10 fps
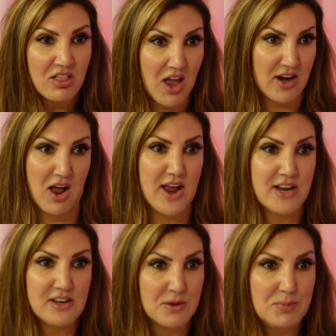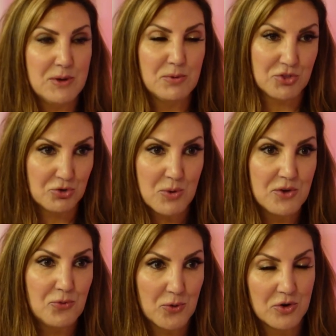Like, I can compete with the
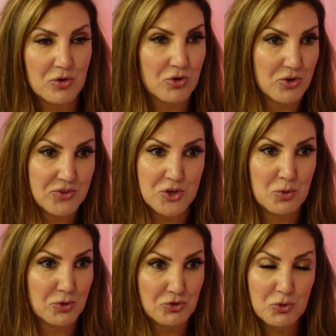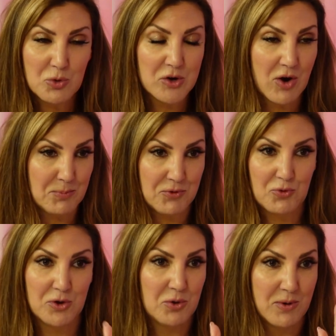24-year-old girls that you were screwing right
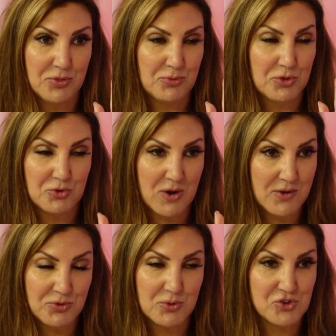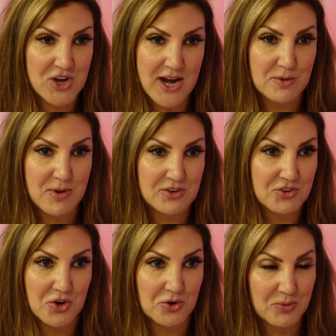before you went through the drive-through at Jack in the Box
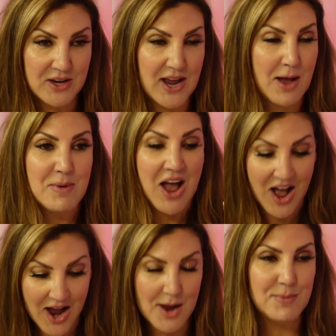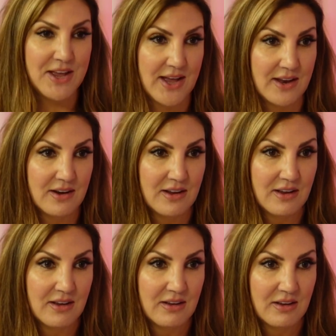to go to rehab. I'm it.
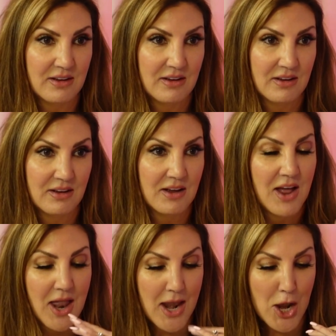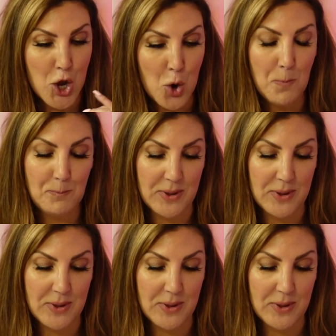Nope.